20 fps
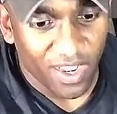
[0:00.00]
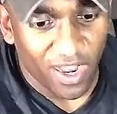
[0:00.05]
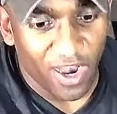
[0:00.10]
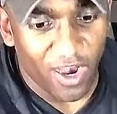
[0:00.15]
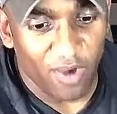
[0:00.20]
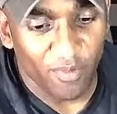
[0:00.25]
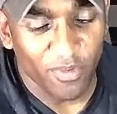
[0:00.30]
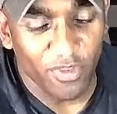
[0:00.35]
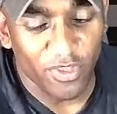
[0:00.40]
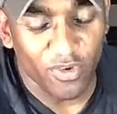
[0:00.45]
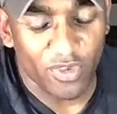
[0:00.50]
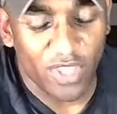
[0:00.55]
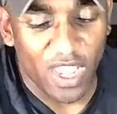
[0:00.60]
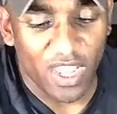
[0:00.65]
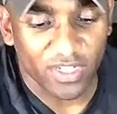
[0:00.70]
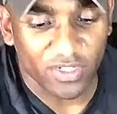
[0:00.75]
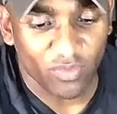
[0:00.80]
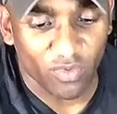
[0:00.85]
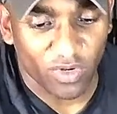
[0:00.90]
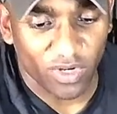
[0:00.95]
You
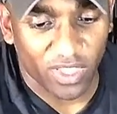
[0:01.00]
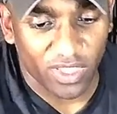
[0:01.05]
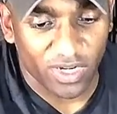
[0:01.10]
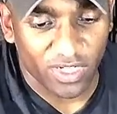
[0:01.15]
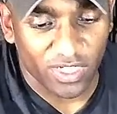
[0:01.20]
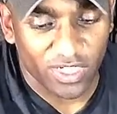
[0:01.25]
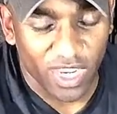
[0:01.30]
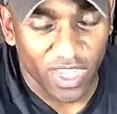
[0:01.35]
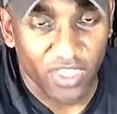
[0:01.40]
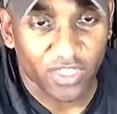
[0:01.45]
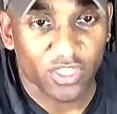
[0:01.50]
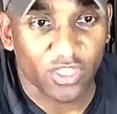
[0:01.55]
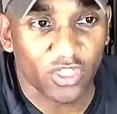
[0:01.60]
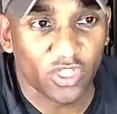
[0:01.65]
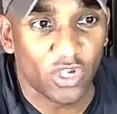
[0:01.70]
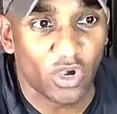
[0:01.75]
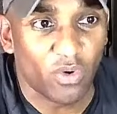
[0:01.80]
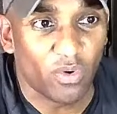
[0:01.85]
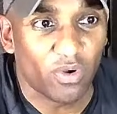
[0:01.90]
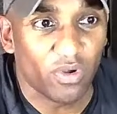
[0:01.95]
guys want to get a chance,
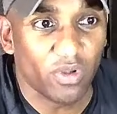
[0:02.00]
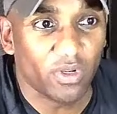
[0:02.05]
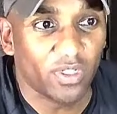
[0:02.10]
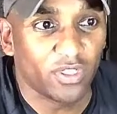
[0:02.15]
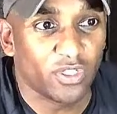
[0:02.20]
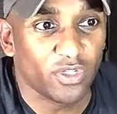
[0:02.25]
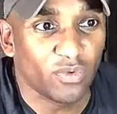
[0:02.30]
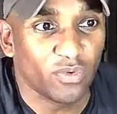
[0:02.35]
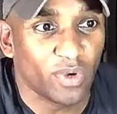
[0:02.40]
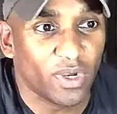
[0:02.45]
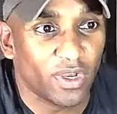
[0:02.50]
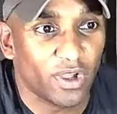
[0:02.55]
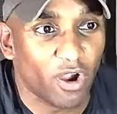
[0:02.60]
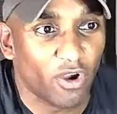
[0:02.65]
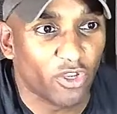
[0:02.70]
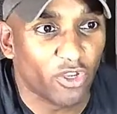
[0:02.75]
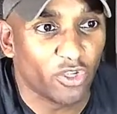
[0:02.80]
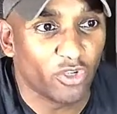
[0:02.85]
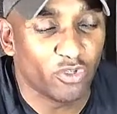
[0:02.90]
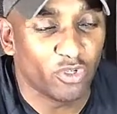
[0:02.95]
go on to
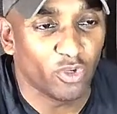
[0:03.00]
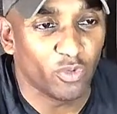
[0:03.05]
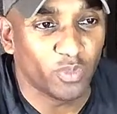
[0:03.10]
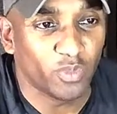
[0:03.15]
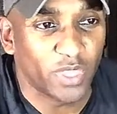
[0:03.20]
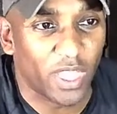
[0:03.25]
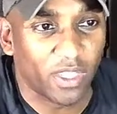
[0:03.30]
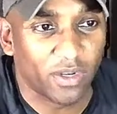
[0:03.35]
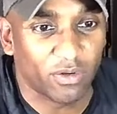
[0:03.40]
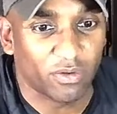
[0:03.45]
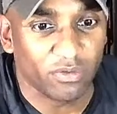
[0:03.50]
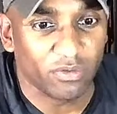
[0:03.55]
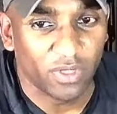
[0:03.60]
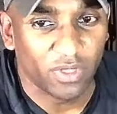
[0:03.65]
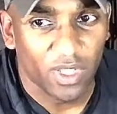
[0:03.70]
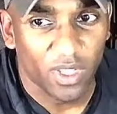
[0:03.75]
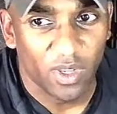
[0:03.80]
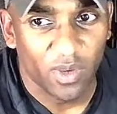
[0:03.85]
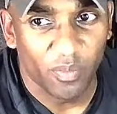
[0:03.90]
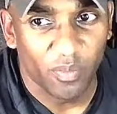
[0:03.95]
our YouTube channel,
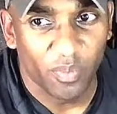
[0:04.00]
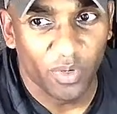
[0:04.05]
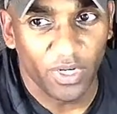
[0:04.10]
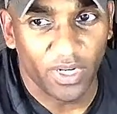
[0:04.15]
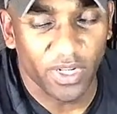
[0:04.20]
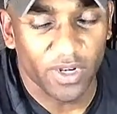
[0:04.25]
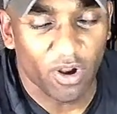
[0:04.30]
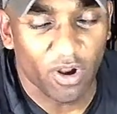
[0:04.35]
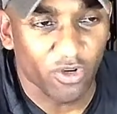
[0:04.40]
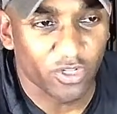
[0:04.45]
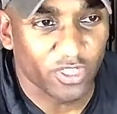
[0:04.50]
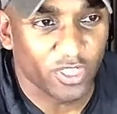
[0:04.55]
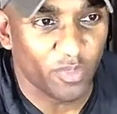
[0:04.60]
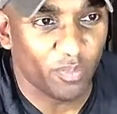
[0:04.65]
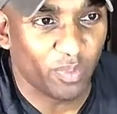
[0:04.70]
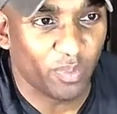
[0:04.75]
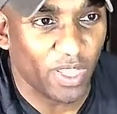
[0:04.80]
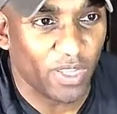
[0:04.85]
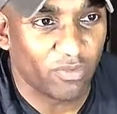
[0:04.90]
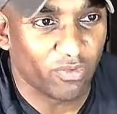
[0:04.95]
put in
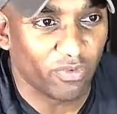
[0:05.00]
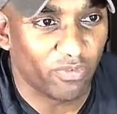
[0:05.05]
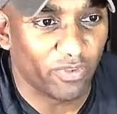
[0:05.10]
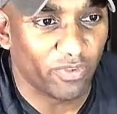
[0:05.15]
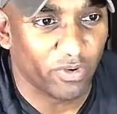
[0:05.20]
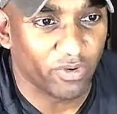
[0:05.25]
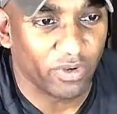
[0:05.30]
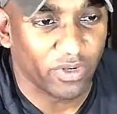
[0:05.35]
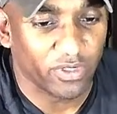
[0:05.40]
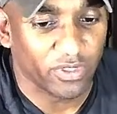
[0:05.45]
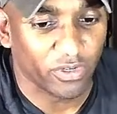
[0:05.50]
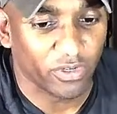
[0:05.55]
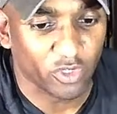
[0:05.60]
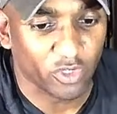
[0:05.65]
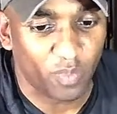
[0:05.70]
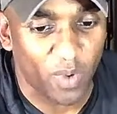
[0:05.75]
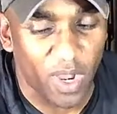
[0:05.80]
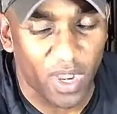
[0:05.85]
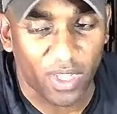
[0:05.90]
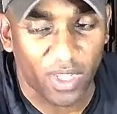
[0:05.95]
RC Plane Reviewer in the
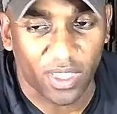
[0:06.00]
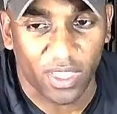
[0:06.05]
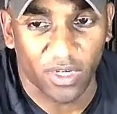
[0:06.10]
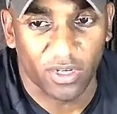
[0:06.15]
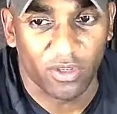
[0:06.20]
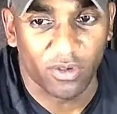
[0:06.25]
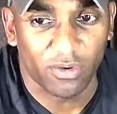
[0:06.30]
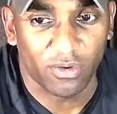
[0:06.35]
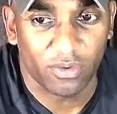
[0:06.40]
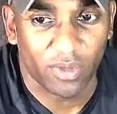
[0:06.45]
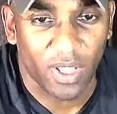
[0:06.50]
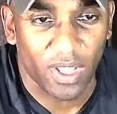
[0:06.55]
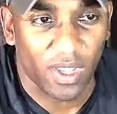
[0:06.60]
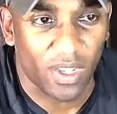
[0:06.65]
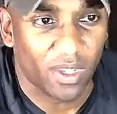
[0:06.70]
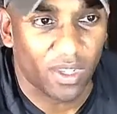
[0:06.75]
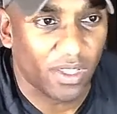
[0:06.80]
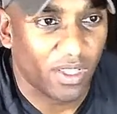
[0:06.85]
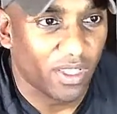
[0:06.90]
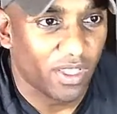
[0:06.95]
search box, and
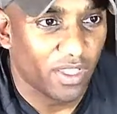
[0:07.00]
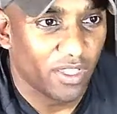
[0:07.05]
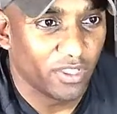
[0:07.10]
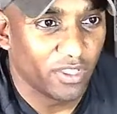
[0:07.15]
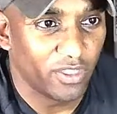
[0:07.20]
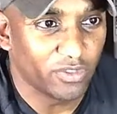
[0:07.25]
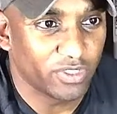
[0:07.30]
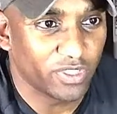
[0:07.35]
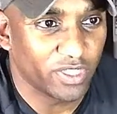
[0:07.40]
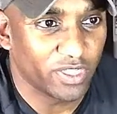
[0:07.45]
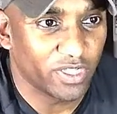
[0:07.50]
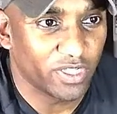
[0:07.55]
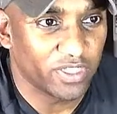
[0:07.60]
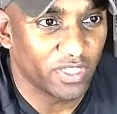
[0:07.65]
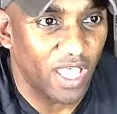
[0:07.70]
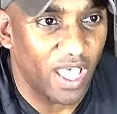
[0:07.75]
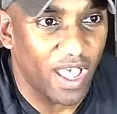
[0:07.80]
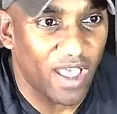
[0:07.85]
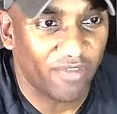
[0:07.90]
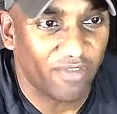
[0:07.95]
you'll see us
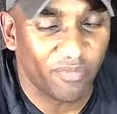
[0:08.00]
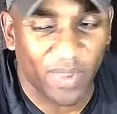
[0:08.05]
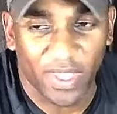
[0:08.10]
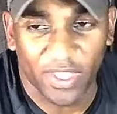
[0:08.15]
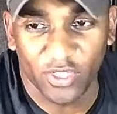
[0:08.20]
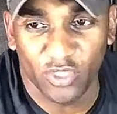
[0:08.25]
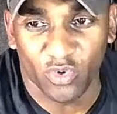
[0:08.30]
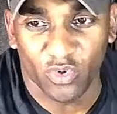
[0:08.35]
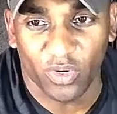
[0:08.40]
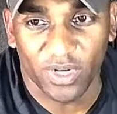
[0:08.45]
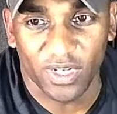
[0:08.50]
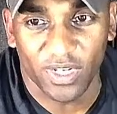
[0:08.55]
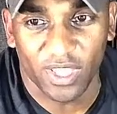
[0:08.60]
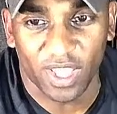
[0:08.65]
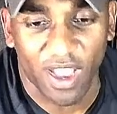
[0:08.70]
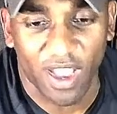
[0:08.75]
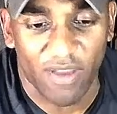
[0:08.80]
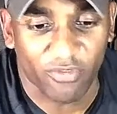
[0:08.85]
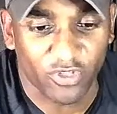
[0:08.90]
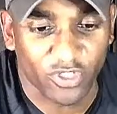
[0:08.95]
live, man. Join in
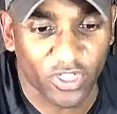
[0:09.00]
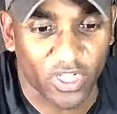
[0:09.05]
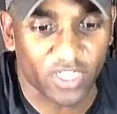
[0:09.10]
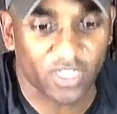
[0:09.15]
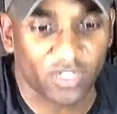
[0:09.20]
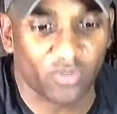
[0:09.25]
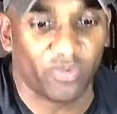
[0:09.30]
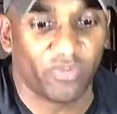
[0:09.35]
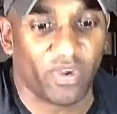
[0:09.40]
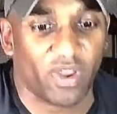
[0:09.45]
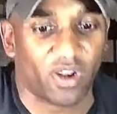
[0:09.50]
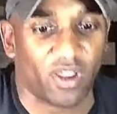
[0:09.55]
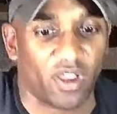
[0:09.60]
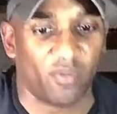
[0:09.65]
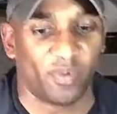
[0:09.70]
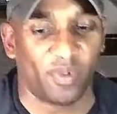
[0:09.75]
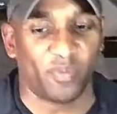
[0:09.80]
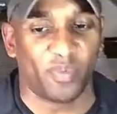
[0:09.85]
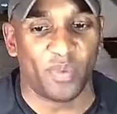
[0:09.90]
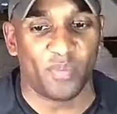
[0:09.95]
the conversation. We've got a
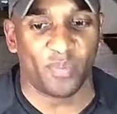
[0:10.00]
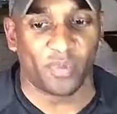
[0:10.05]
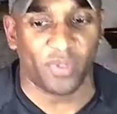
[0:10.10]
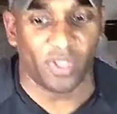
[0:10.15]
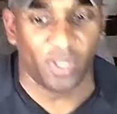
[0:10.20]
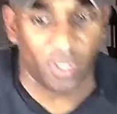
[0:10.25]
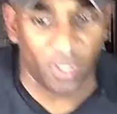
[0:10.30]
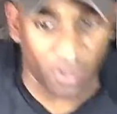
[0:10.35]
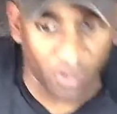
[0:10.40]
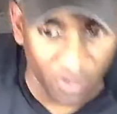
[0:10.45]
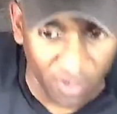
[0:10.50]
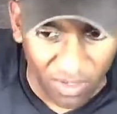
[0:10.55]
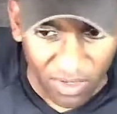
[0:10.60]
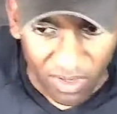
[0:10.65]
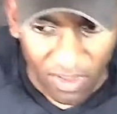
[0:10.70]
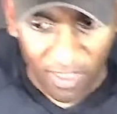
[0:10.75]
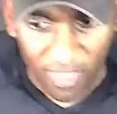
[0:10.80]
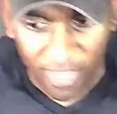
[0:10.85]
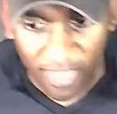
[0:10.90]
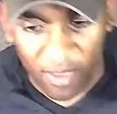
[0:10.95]
couple of people in here.
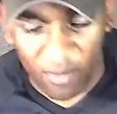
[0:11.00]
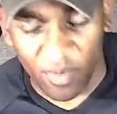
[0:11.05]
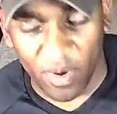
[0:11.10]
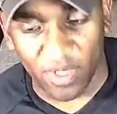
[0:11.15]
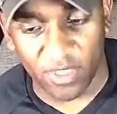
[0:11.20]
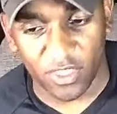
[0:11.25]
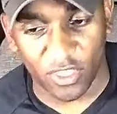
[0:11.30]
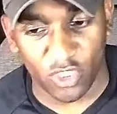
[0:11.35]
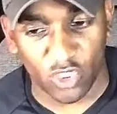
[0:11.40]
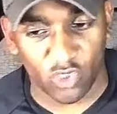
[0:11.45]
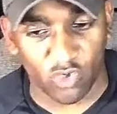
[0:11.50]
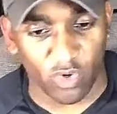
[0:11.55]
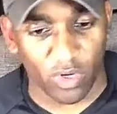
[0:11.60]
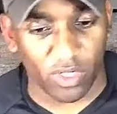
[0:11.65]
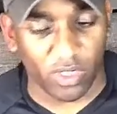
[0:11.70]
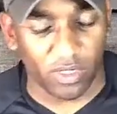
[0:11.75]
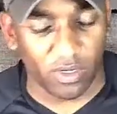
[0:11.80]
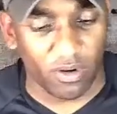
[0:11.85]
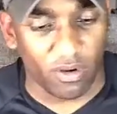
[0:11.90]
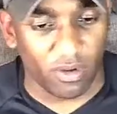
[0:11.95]
Everybody's just
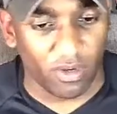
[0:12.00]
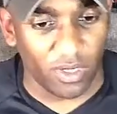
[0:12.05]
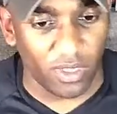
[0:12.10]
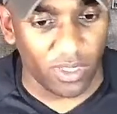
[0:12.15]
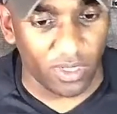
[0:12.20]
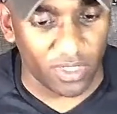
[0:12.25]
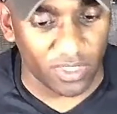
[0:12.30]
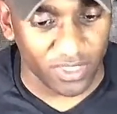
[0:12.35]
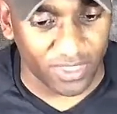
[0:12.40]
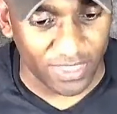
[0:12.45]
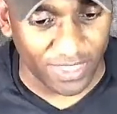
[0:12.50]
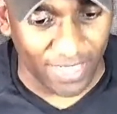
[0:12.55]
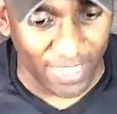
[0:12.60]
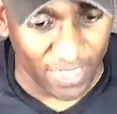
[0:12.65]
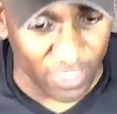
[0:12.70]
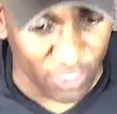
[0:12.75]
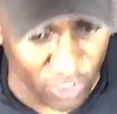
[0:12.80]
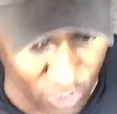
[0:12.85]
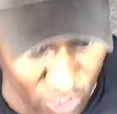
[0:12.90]
trickling on in. It's the late